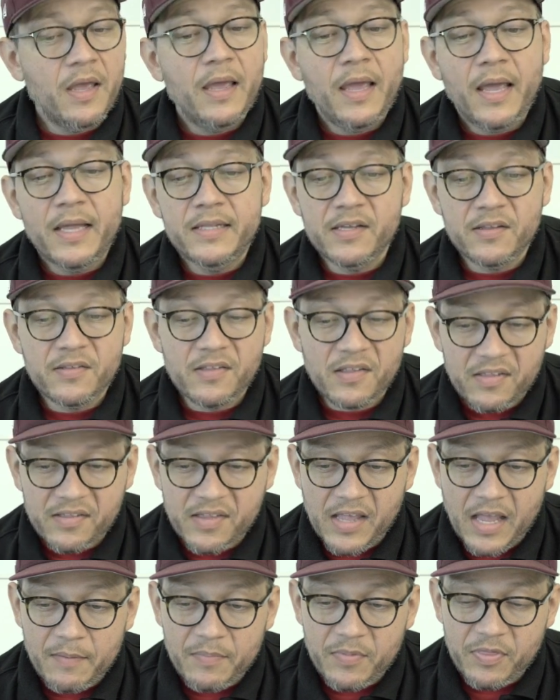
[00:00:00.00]
it does the
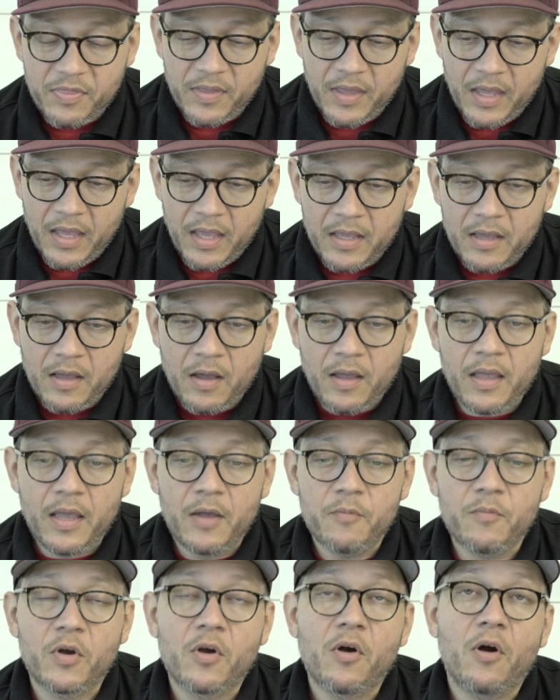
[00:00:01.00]
same thing
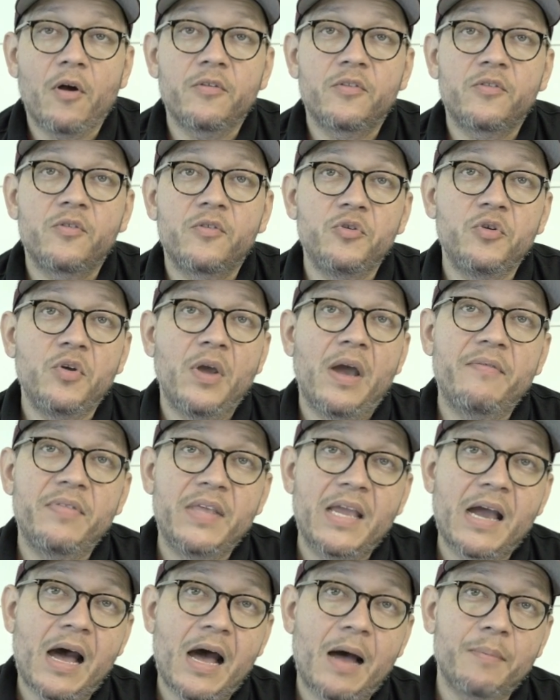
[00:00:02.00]
in regards to you have
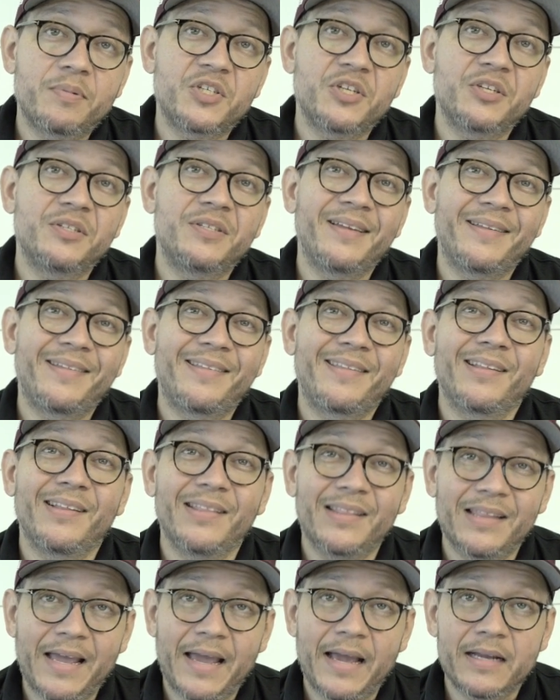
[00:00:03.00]
the option to
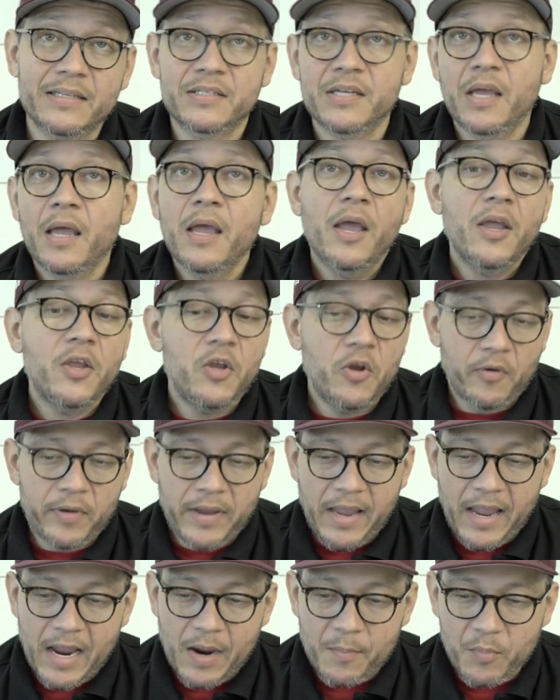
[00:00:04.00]
select your
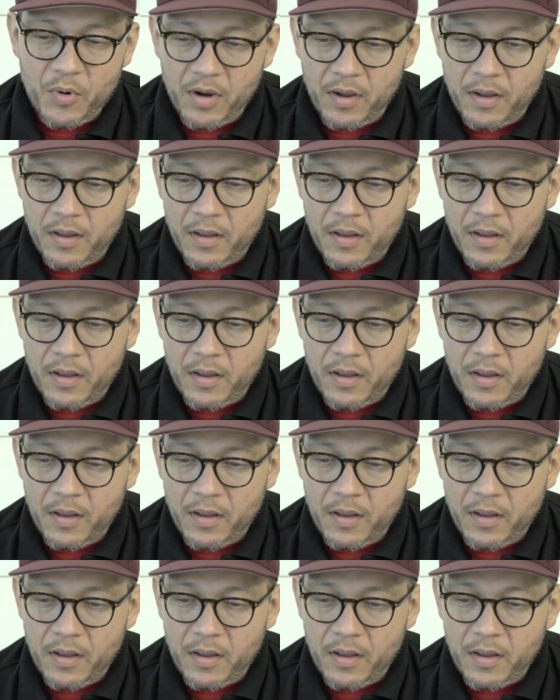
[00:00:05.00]
camera.